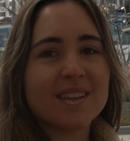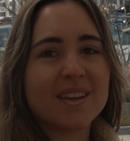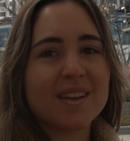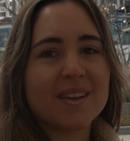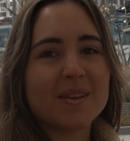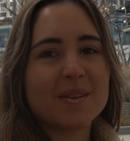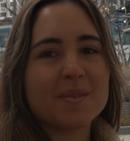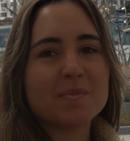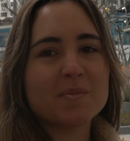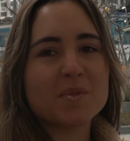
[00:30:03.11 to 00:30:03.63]

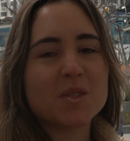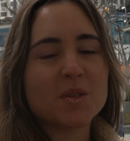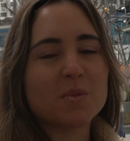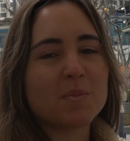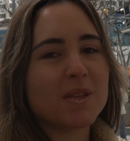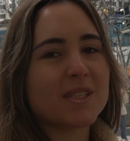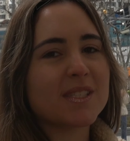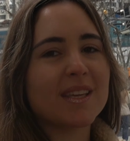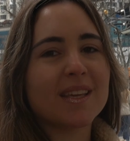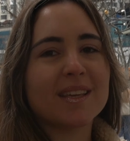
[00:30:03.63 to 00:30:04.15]
Um, so
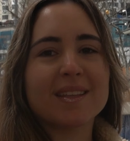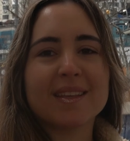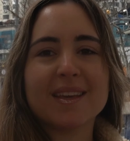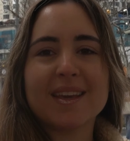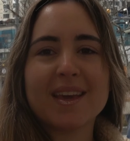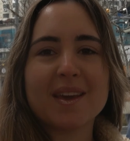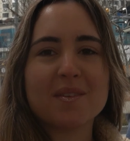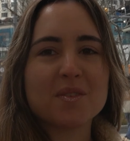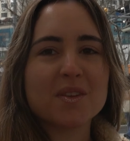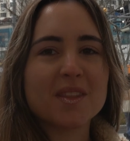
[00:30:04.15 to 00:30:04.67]

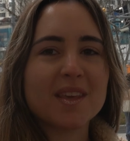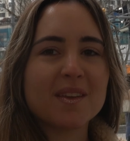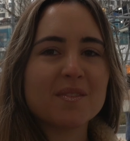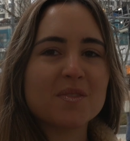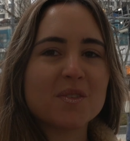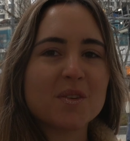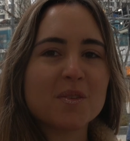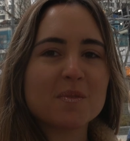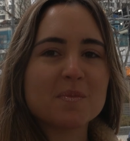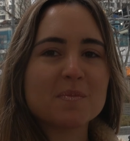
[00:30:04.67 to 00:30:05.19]
basically everything
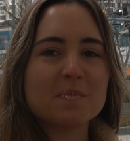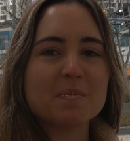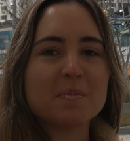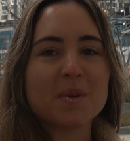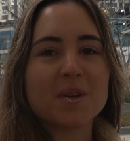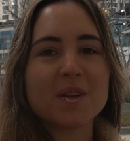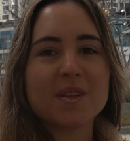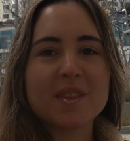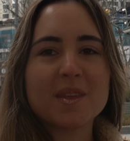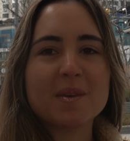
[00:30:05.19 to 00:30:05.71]
from
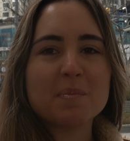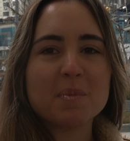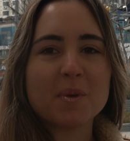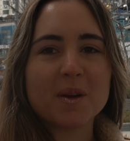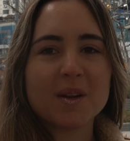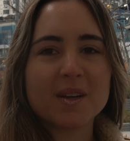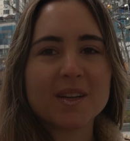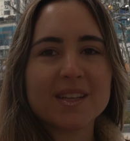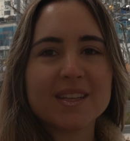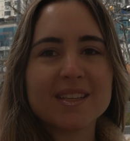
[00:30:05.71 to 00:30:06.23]
birthday
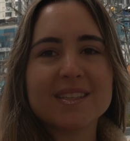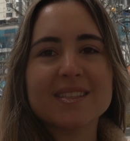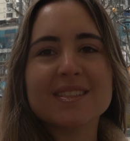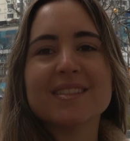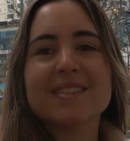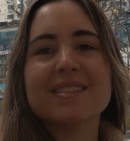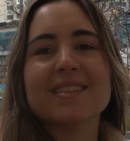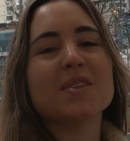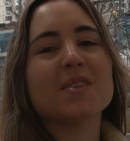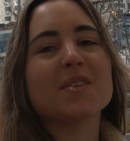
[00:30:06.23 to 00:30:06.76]
parties
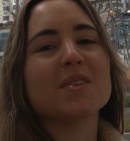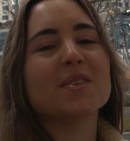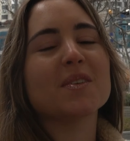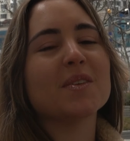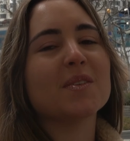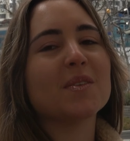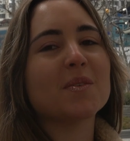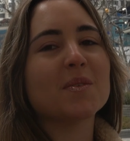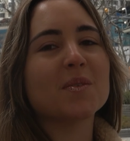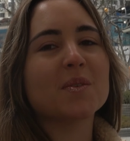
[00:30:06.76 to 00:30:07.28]
to,
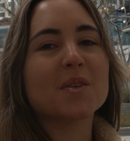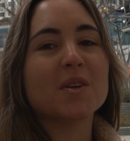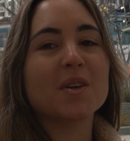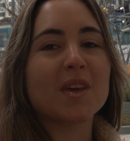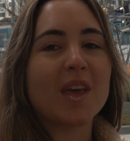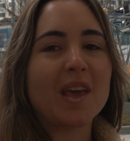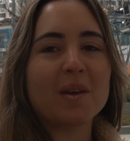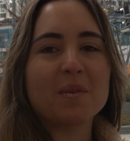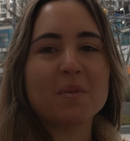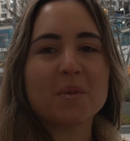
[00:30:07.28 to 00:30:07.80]
you know,
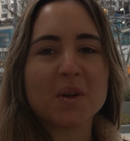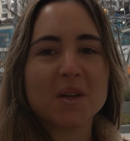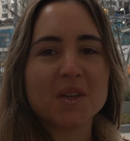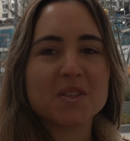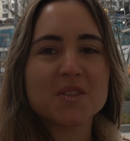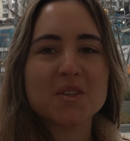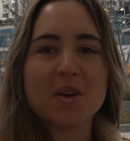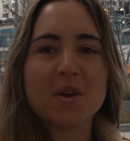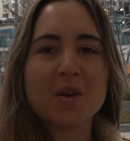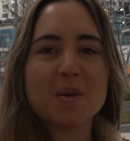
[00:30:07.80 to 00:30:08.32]
cooking
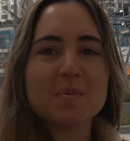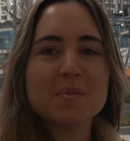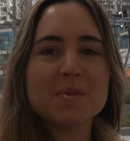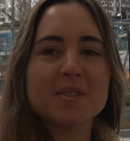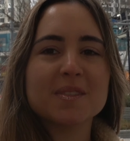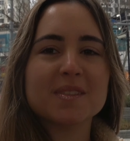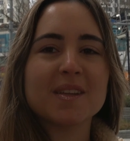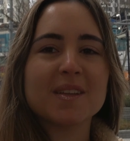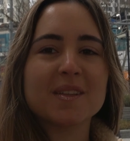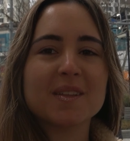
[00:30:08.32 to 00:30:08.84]
workshops,
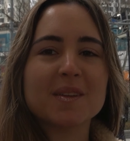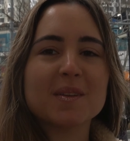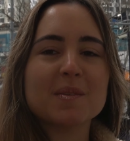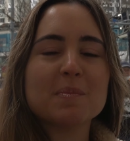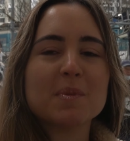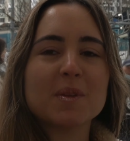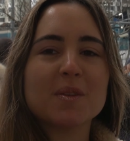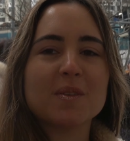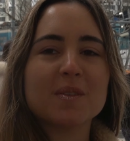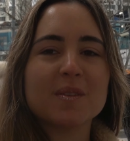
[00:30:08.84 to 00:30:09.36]
mm. a little
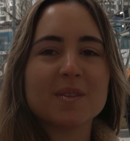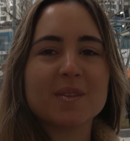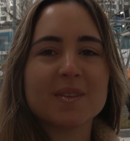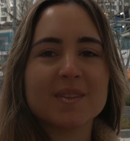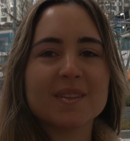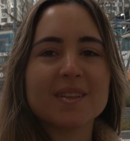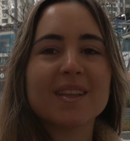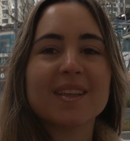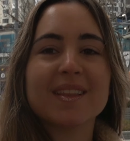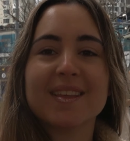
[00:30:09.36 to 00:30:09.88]
bit of
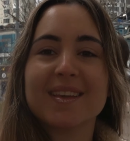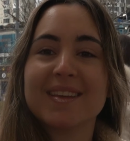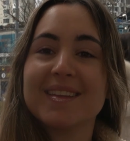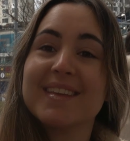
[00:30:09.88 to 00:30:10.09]
cooking like that.